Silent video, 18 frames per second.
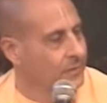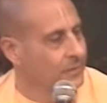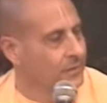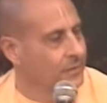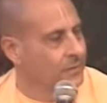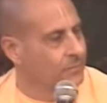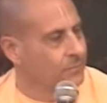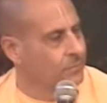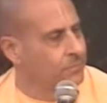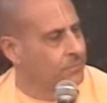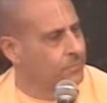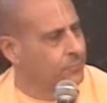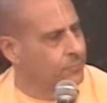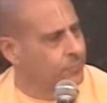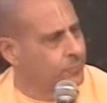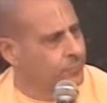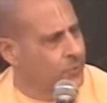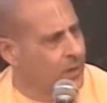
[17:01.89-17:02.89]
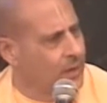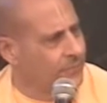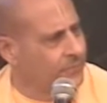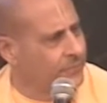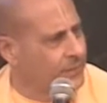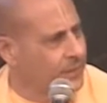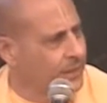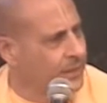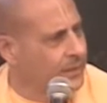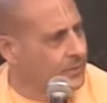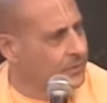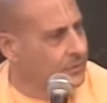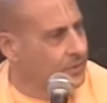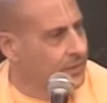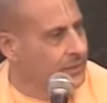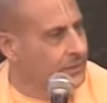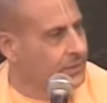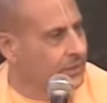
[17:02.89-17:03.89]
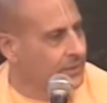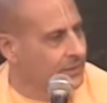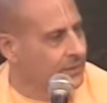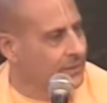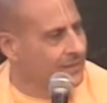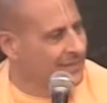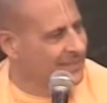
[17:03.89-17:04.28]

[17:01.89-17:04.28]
And profit, adoration, and